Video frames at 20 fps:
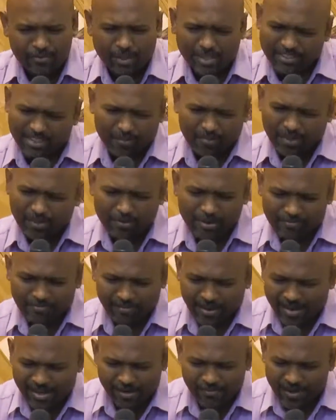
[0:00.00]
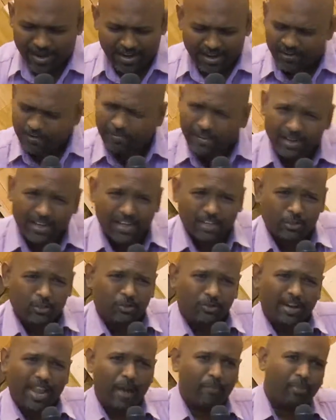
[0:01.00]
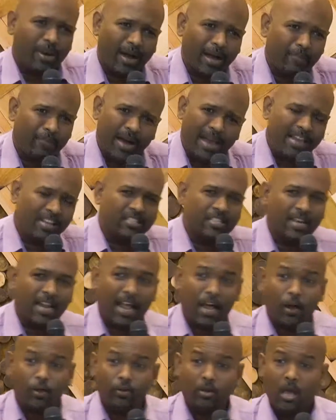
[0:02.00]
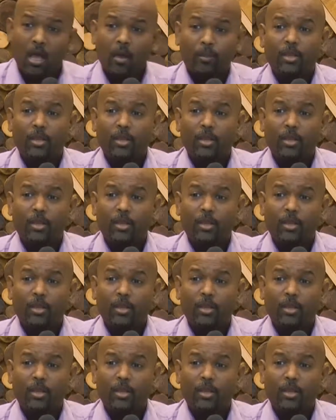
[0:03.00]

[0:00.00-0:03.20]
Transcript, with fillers: something we find it very difficult to wrap our minds around.